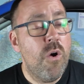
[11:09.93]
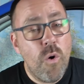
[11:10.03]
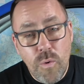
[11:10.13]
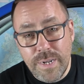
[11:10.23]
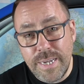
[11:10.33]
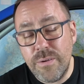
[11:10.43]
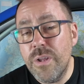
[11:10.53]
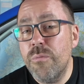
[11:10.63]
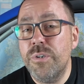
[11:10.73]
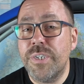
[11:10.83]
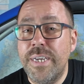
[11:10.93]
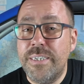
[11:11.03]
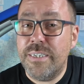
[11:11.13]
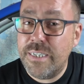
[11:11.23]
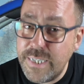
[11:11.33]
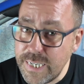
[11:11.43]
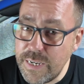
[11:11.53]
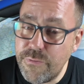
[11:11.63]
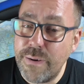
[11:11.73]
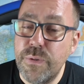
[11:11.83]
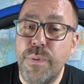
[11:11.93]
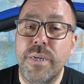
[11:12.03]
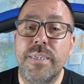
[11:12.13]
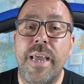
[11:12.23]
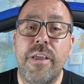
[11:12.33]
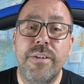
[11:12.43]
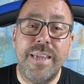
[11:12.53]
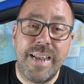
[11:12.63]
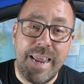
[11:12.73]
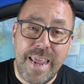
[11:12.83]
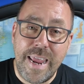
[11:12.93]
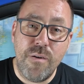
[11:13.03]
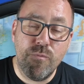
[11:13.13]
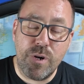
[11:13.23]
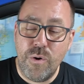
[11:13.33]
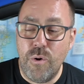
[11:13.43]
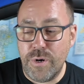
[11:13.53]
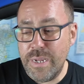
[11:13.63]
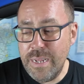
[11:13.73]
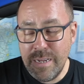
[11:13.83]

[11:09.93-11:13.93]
All I did was change it to 60 frames per second and hit record.